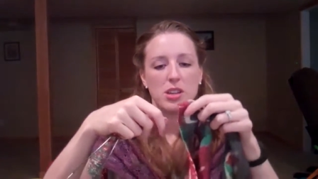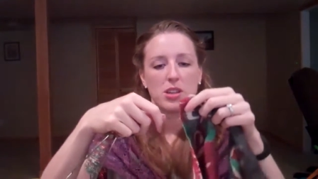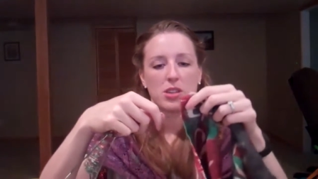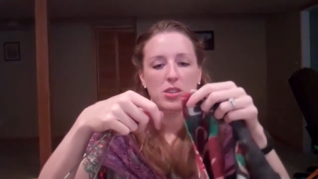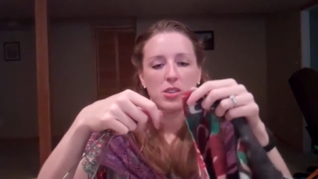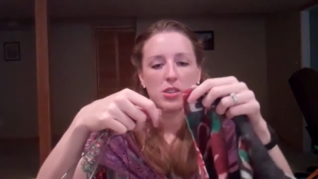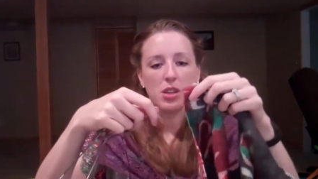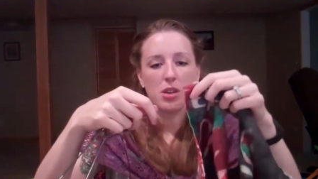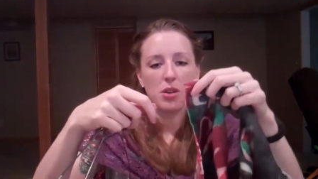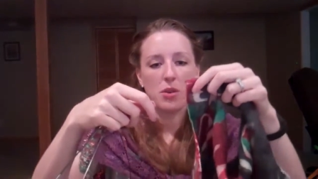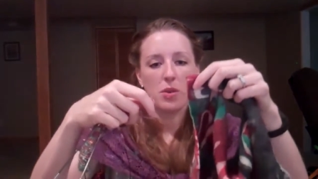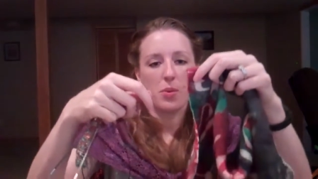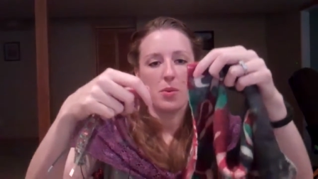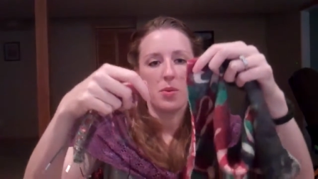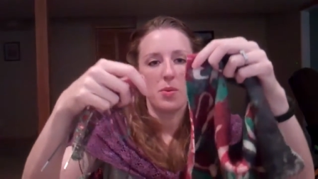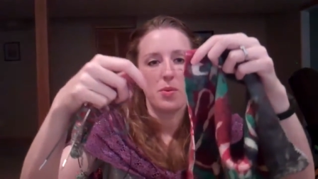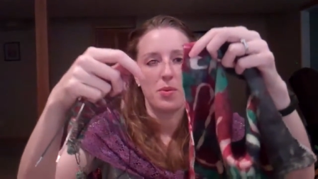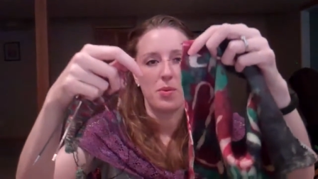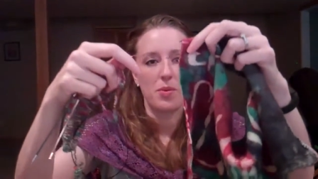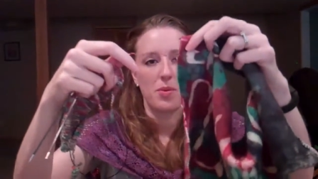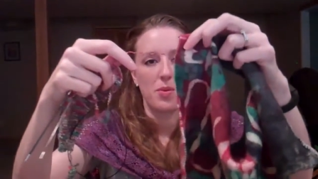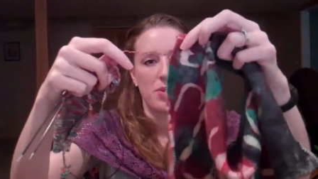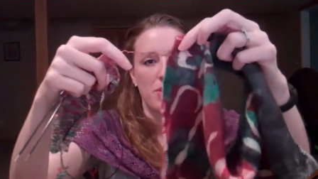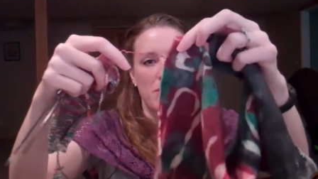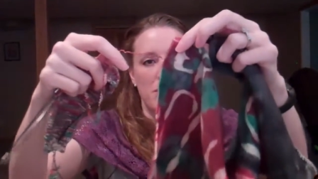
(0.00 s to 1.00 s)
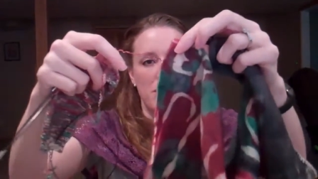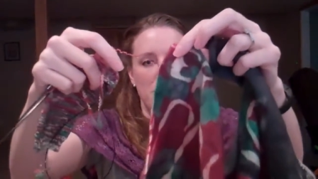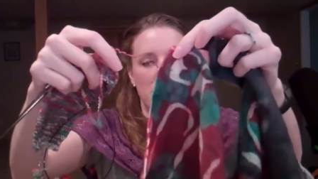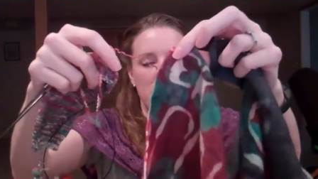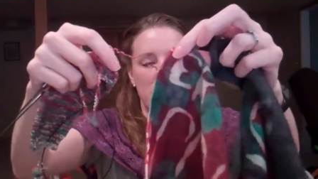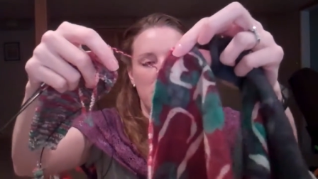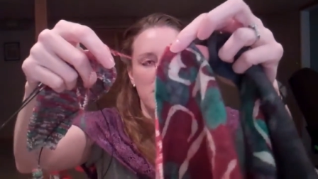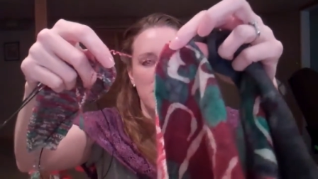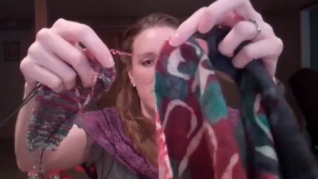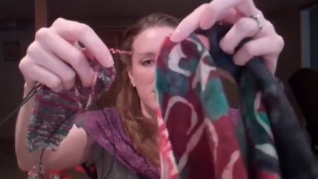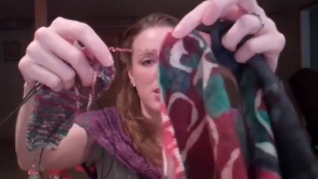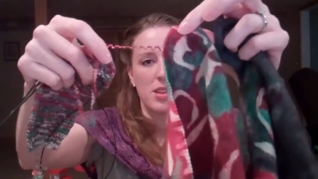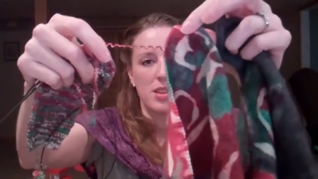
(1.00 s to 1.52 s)
So
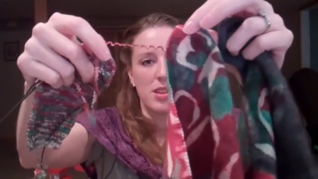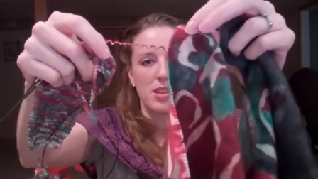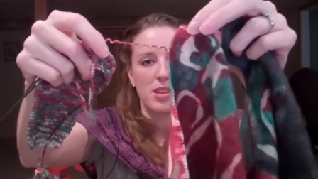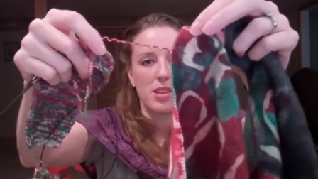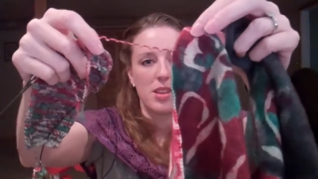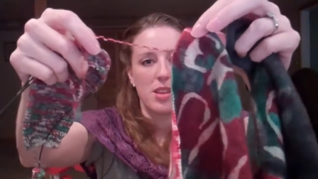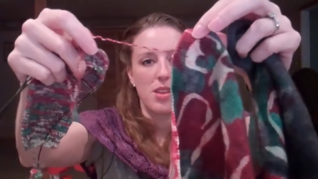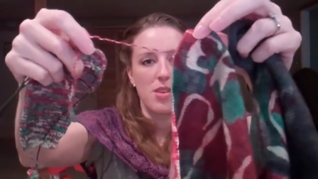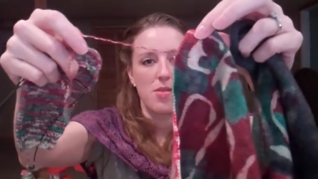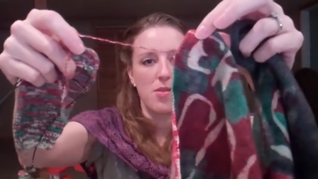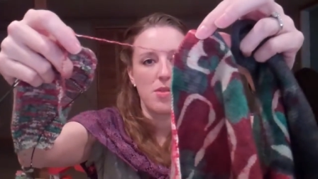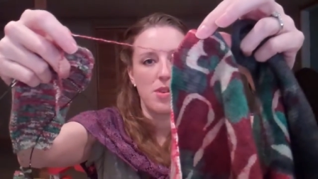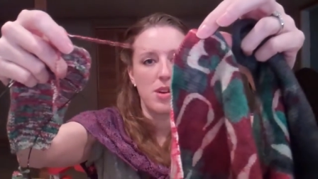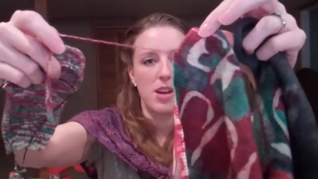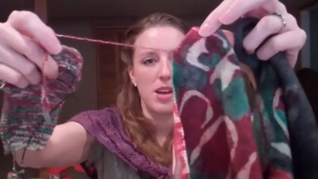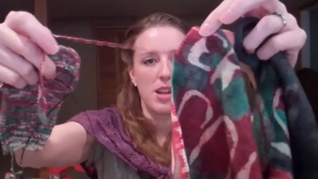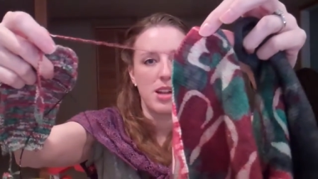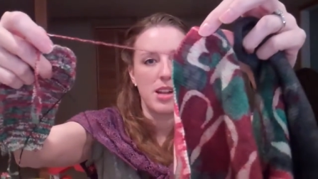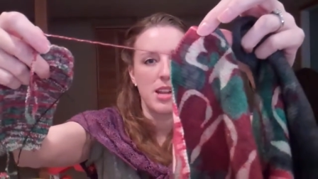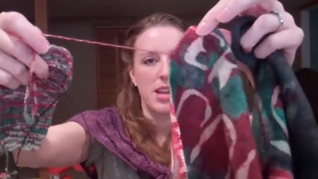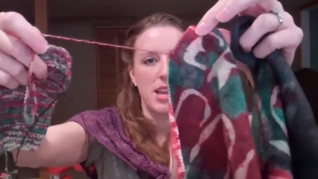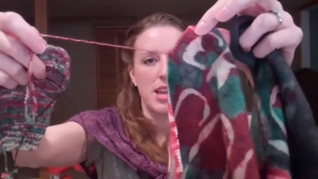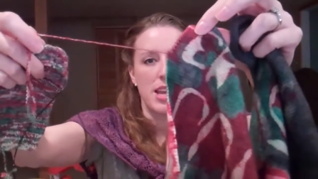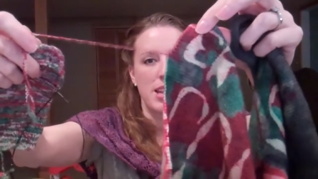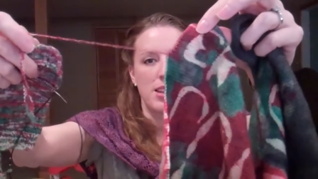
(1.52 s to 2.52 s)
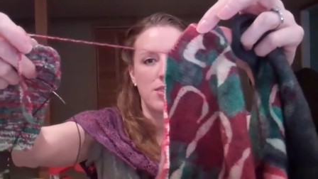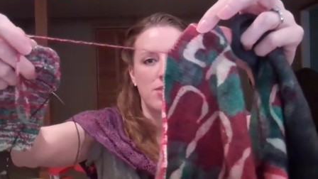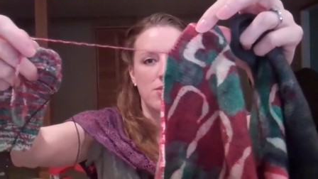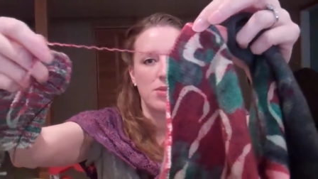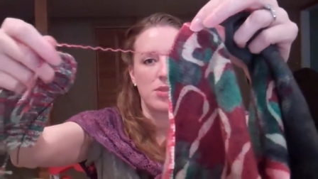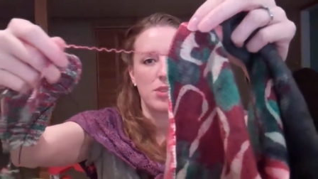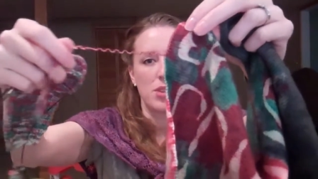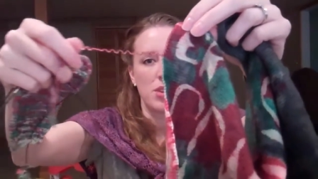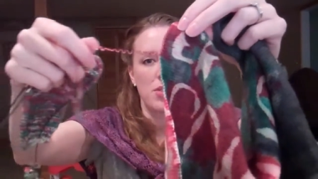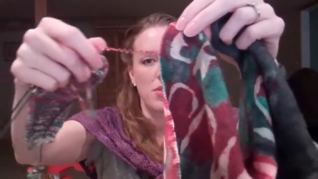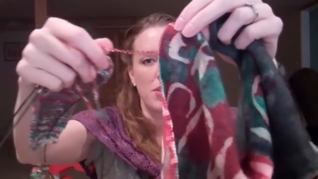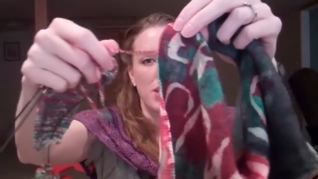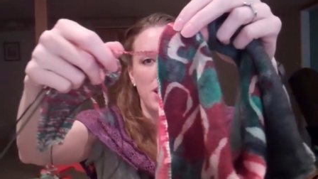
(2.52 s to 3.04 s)
you unknit,
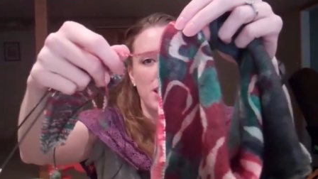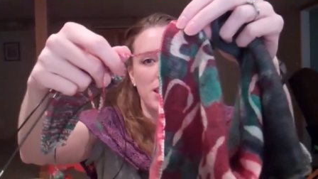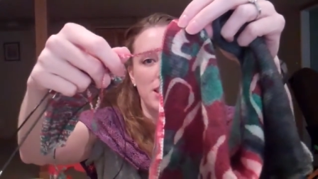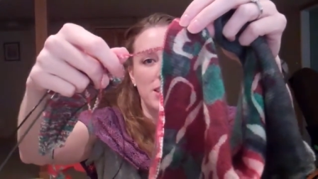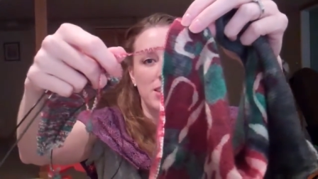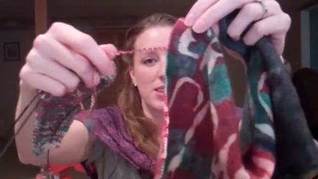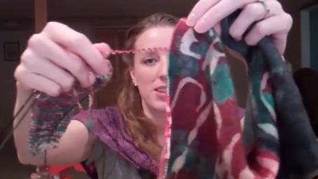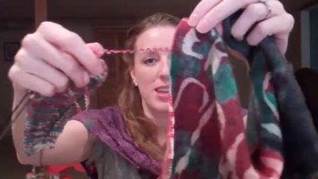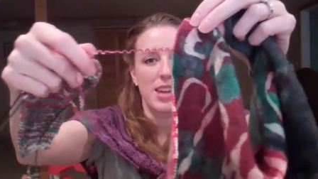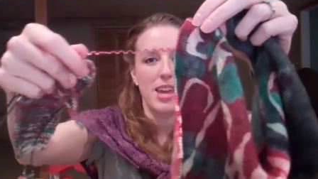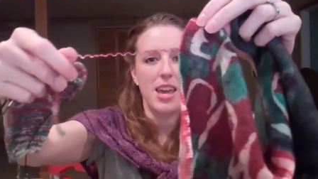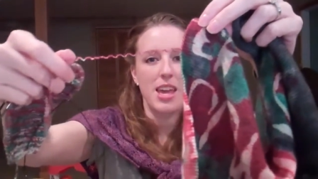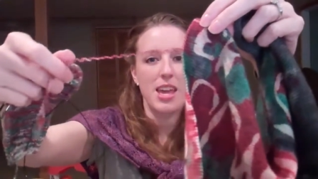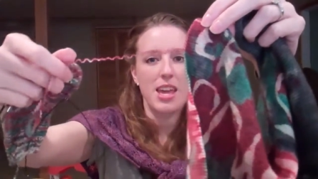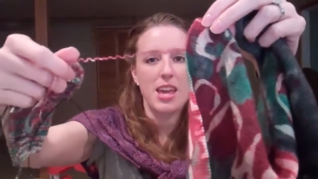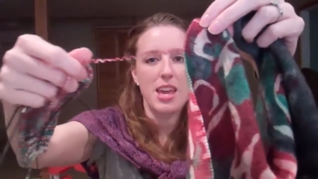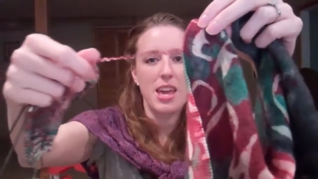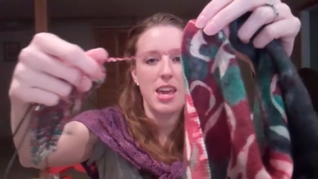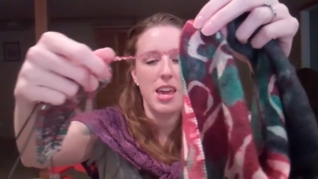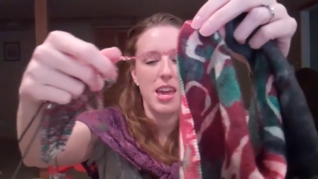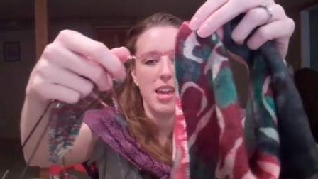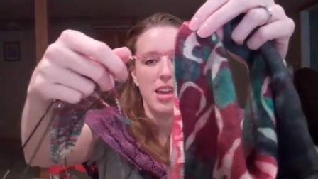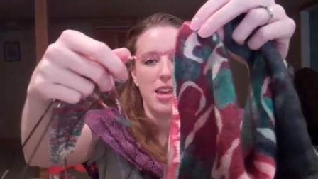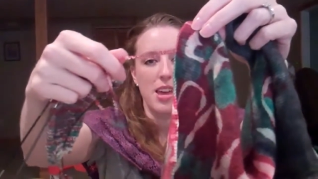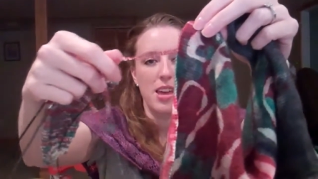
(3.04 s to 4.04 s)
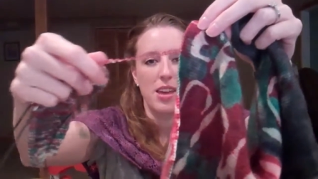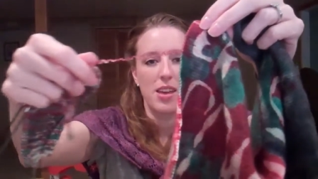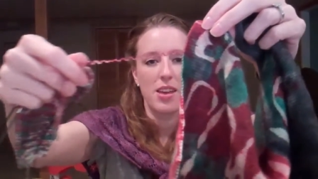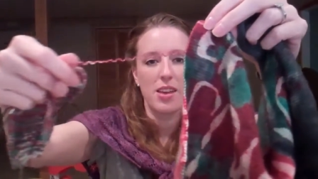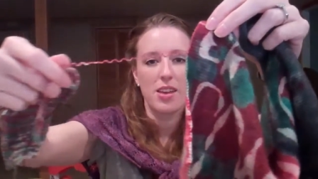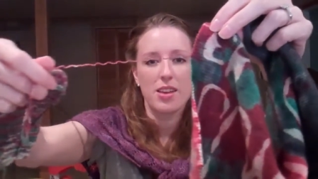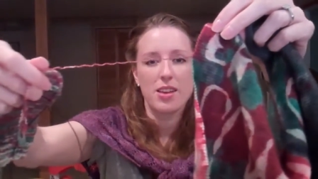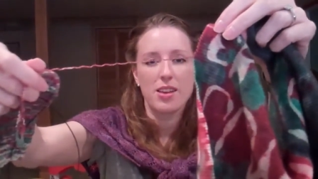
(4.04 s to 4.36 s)
so you've got this kinky...